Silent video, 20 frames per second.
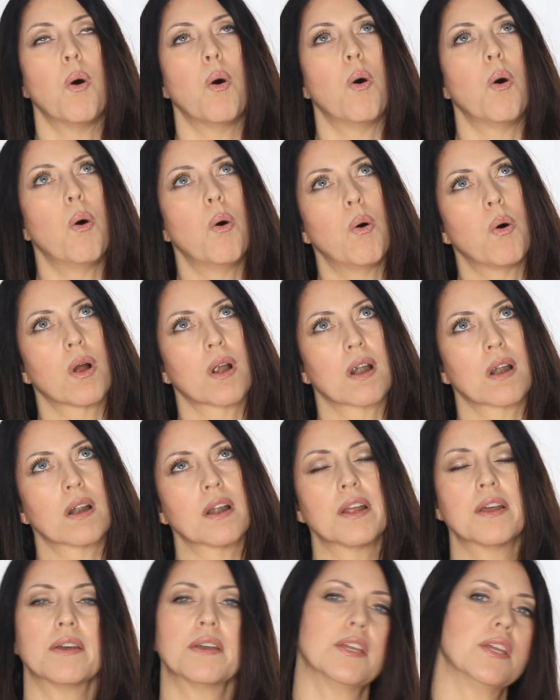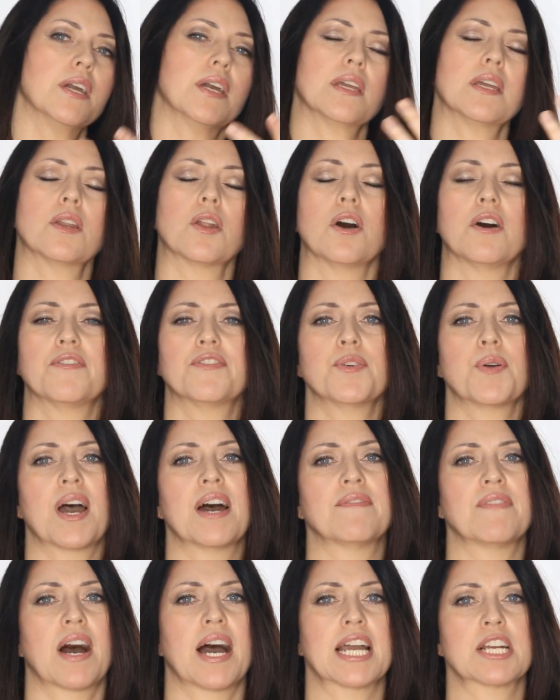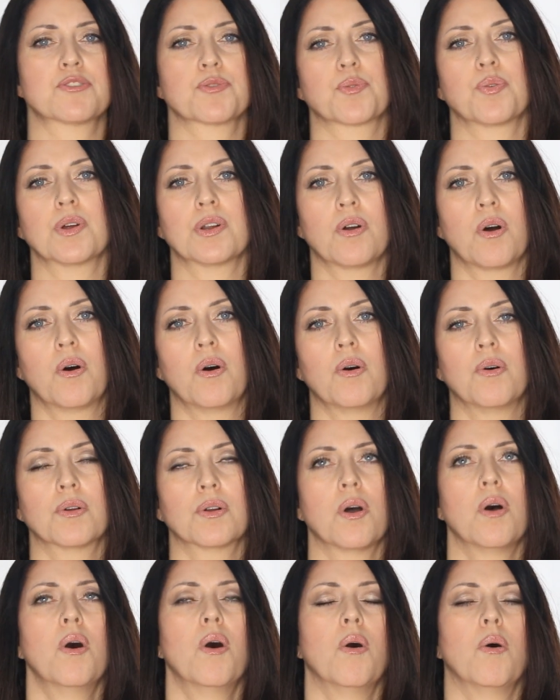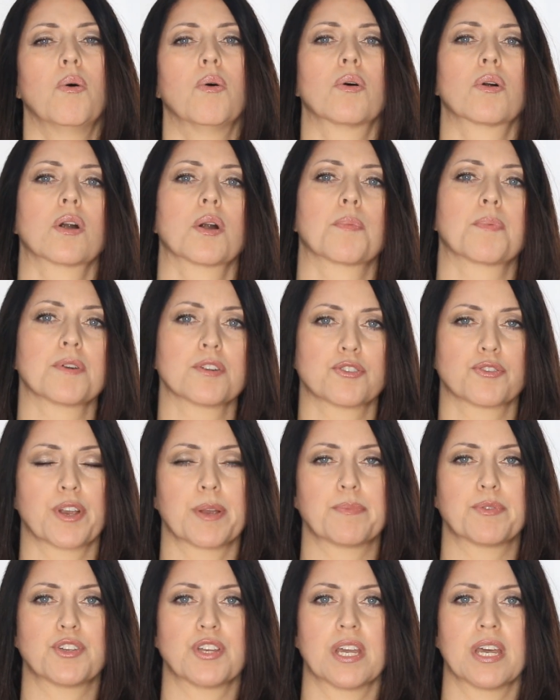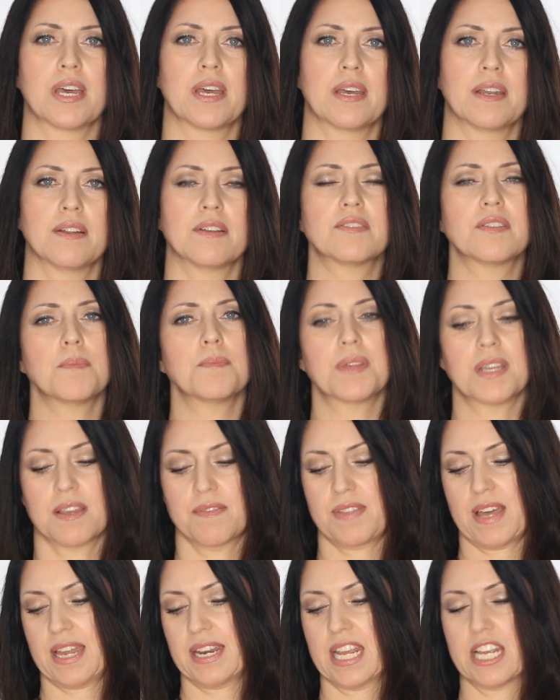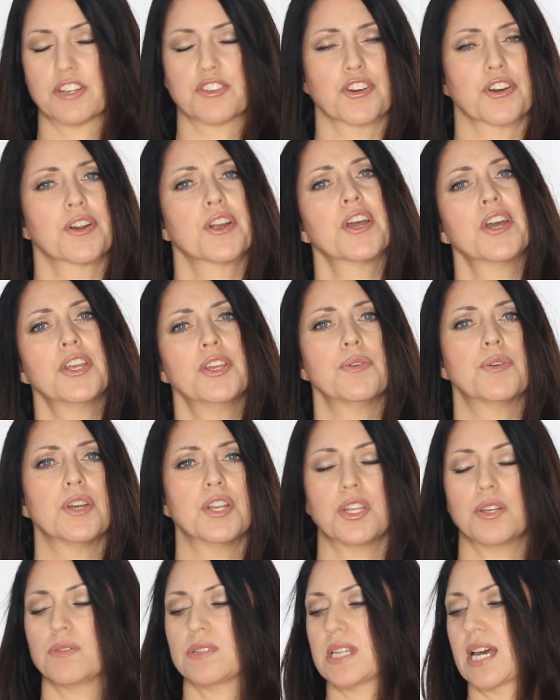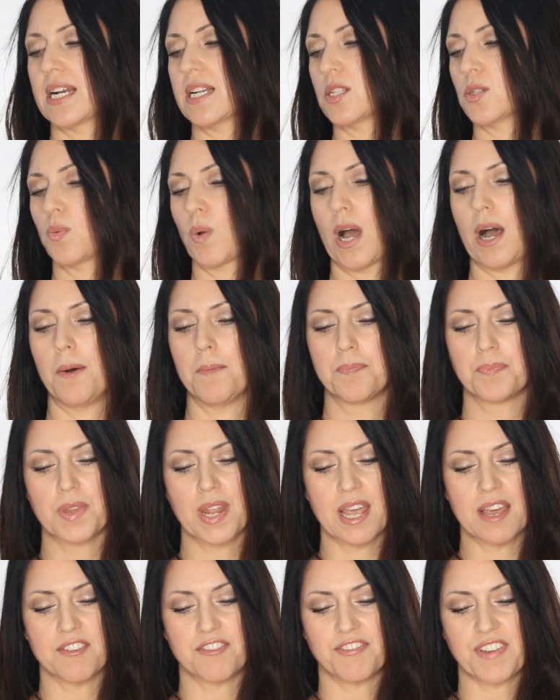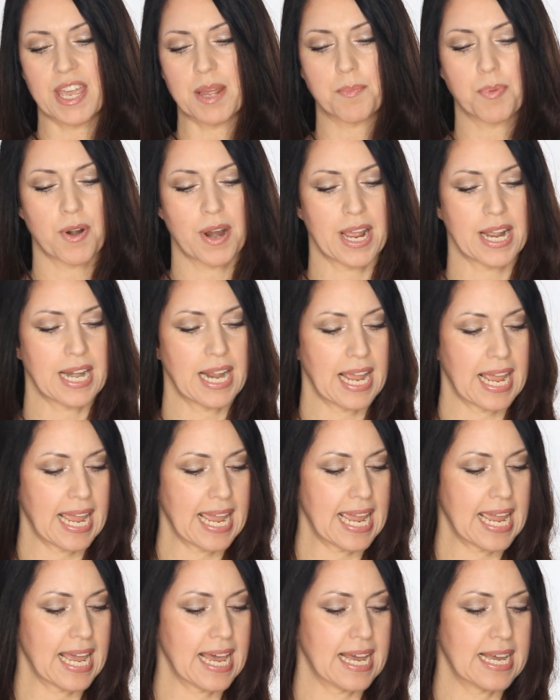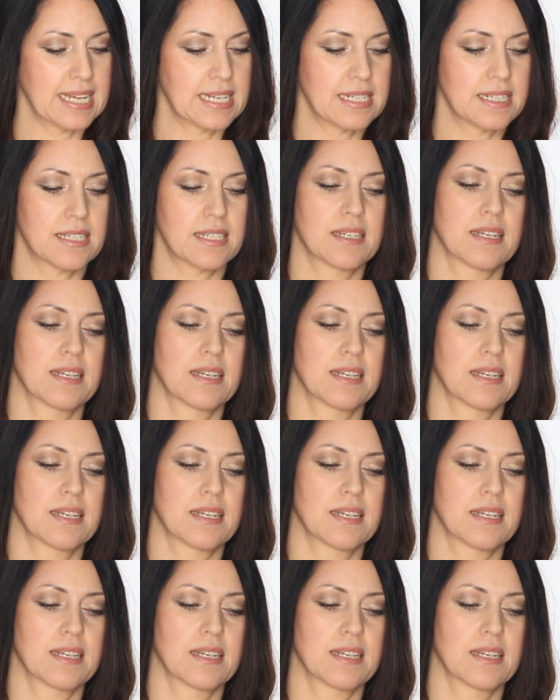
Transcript: Or if you have hydroquinone or a prescription, something of that nature, you can use that as well. Fade Bright and